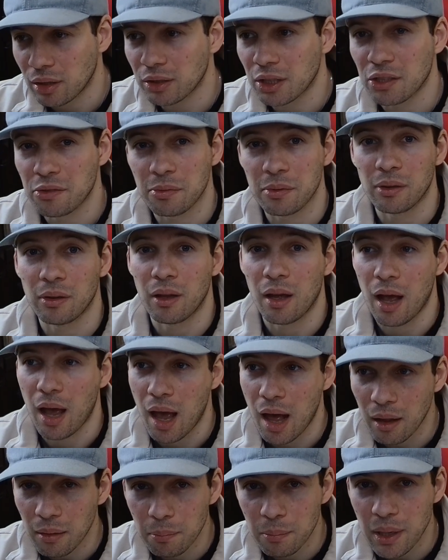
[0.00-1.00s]
This will
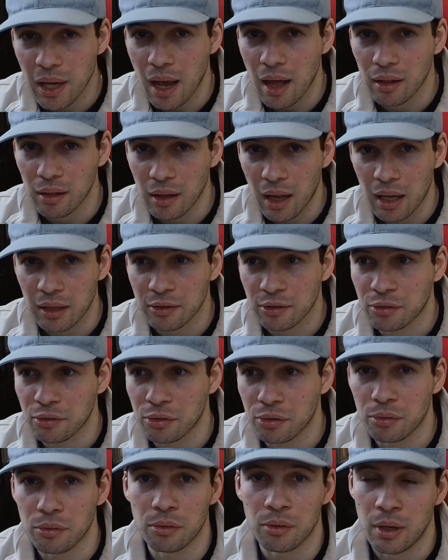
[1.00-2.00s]
help me a lot
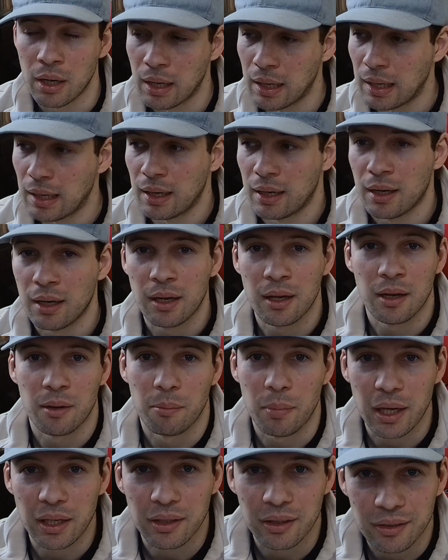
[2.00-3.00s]
to
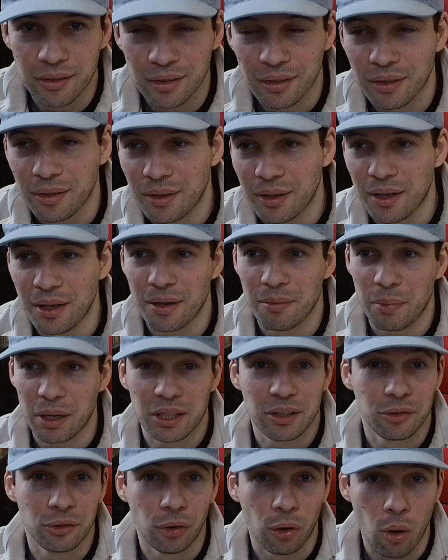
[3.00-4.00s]
make it
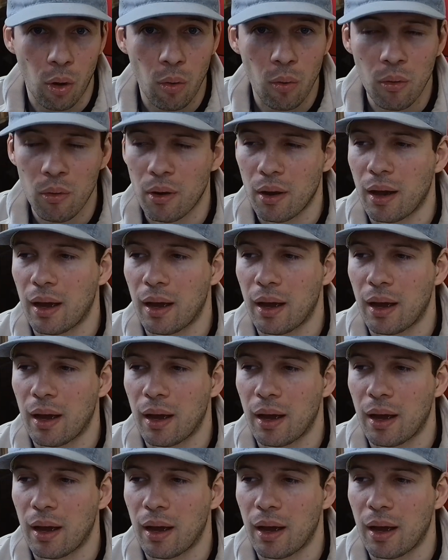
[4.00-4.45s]
grow.